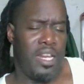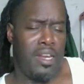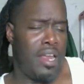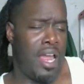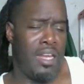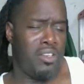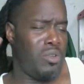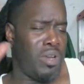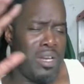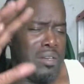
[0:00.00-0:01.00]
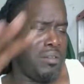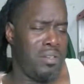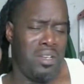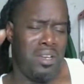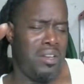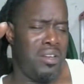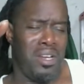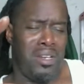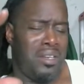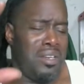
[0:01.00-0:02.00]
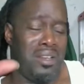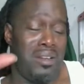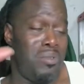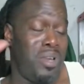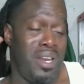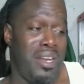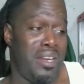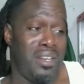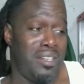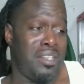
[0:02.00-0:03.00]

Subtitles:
saying they're not doing good on their way.